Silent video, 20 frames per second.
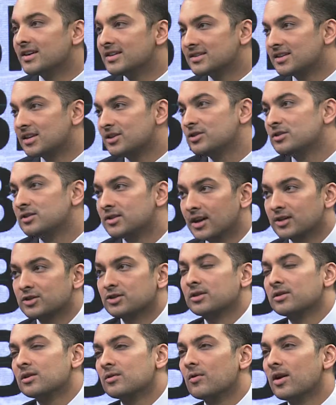that you touch
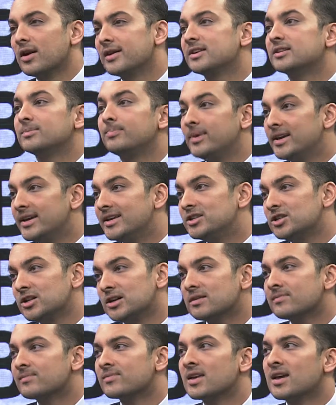on, the one is
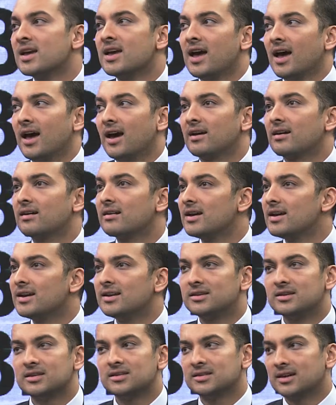bleaching. I really
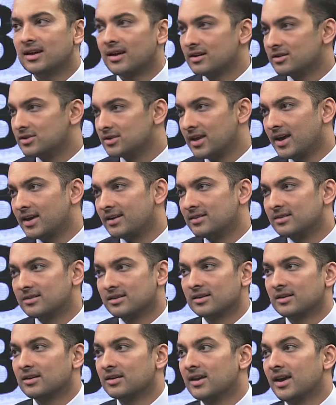discourage that,
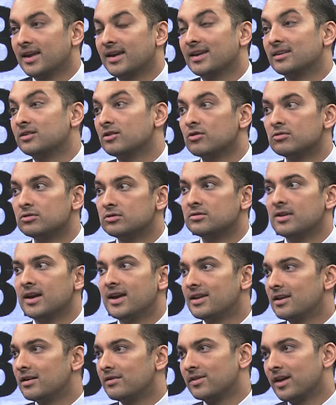and I don't do
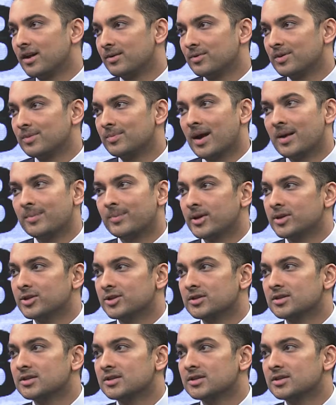any of that with my patients.